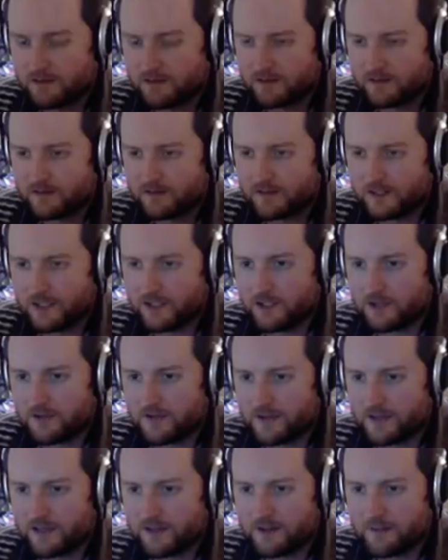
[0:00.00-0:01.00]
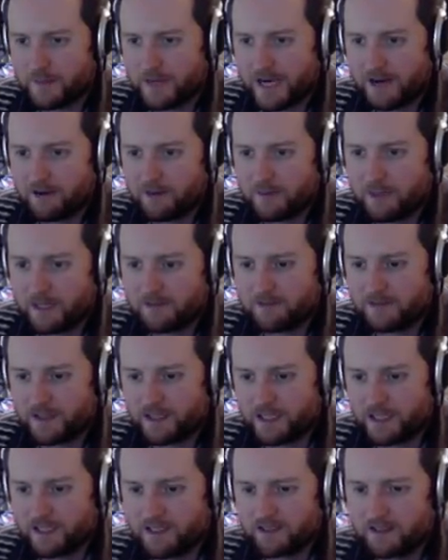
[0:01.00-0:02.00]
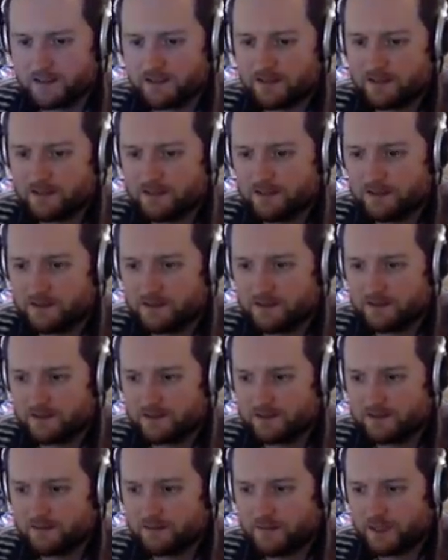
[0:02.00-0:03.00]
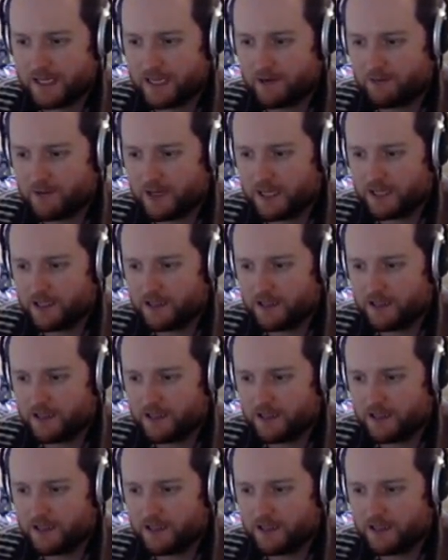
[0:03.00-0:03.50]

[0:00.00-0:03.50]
Are you not thinking of the Pirate Bay flag? black and